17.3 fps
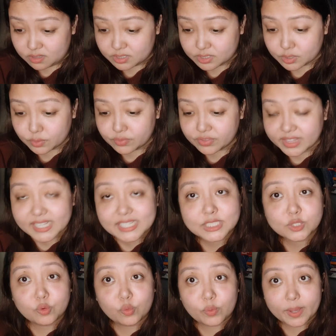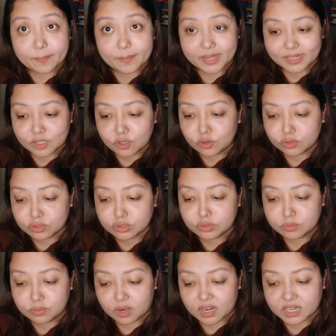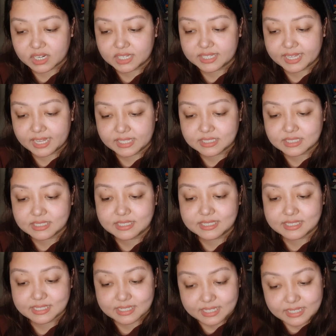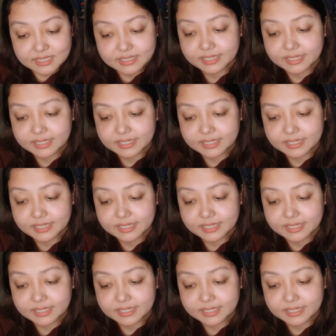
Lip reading: So these women go to war against disease,